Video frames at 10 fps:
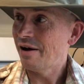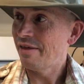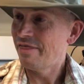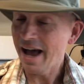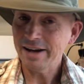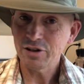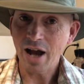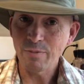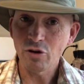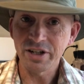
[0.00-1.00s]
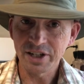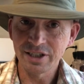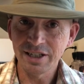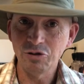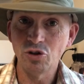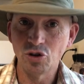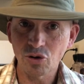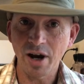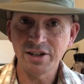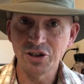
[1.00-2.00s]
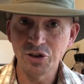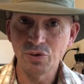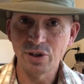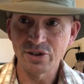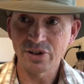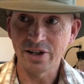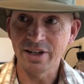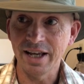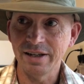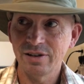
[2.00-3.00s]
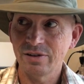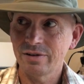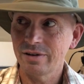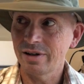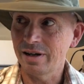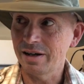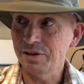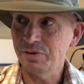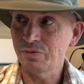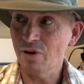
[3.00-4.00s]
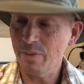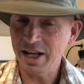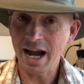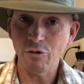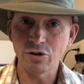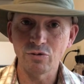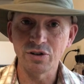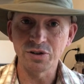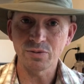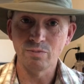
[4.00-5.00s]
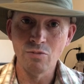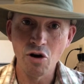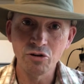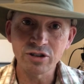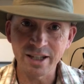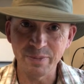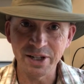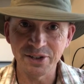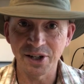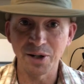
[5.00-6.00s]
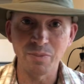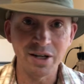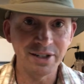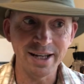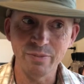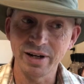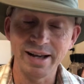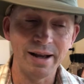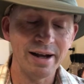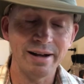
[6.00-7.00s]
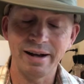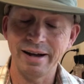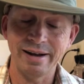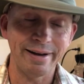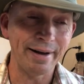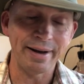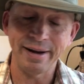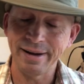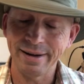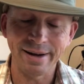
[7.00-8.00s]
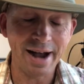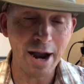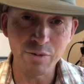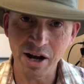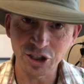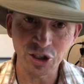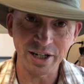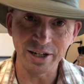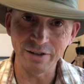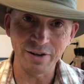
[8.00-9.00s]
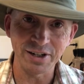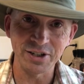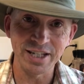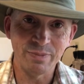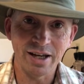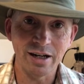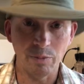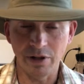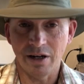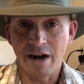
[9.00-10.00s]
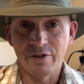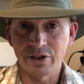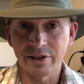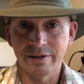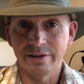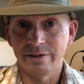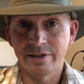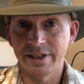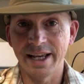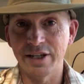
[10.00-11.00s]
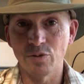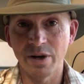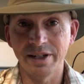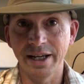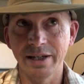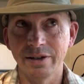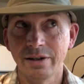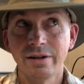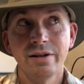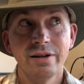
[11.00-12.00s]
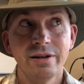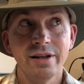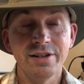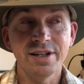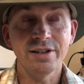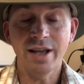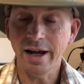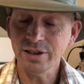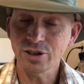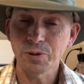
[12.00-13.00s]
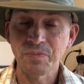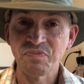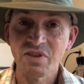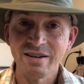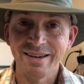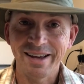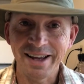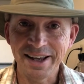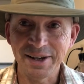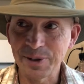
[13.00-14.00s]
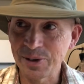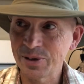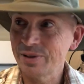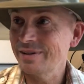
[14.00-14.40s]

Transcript: That is, I'm going to continue to try to do on Sunday. Uh, Robert E. Howard was mostly being done on Monday, but I, I'm not sure if I can keep that up. Obviously, today is Monday. Is it? Yes and